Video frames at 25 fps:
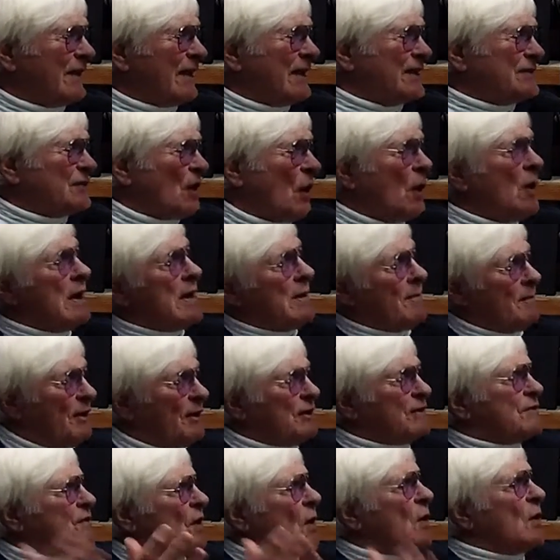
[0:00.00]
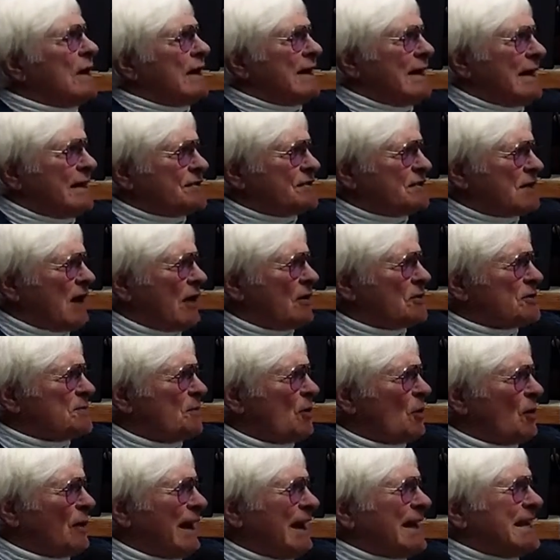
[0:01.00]
Okay. So A Star is
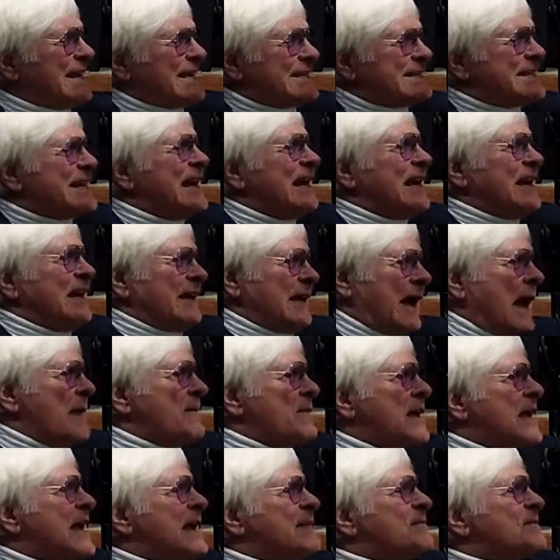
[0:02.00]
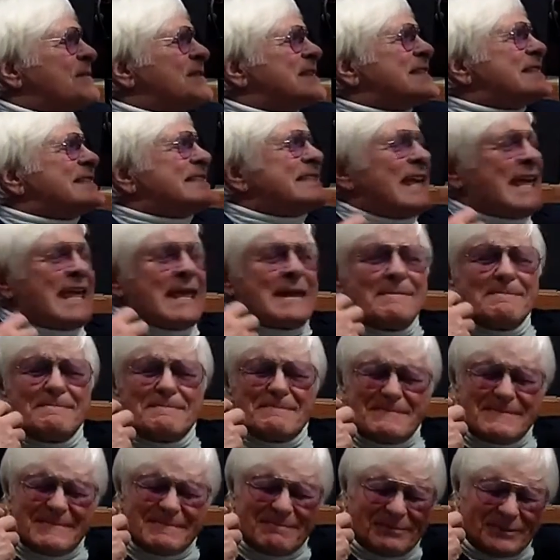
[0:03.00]
Born. I guess I'm at the
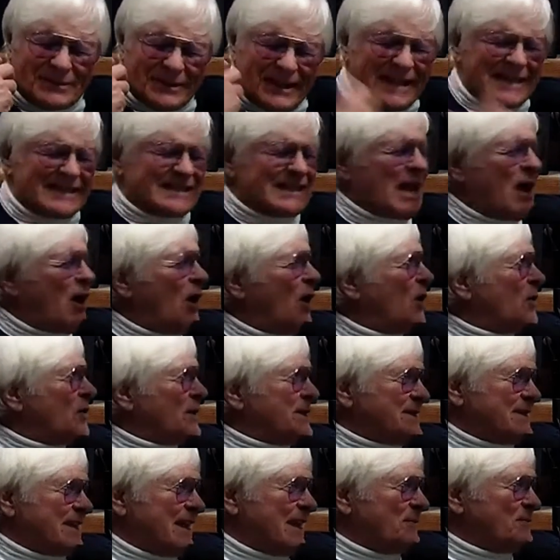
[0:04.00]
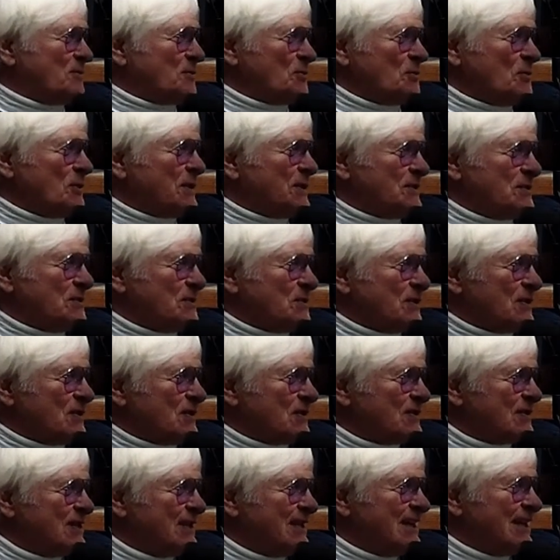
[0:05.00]
same place I always am when we do
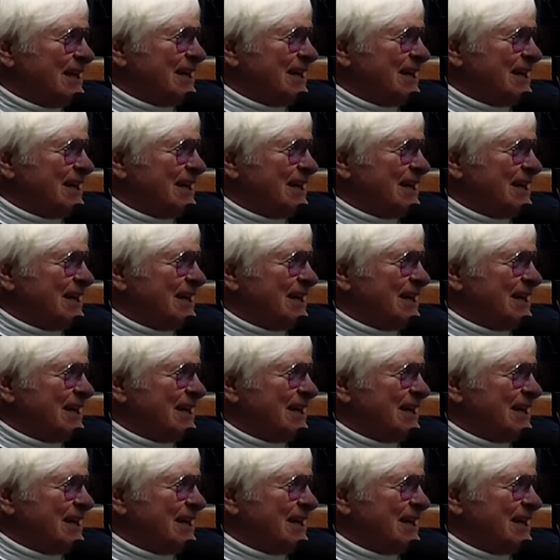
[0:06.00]
this.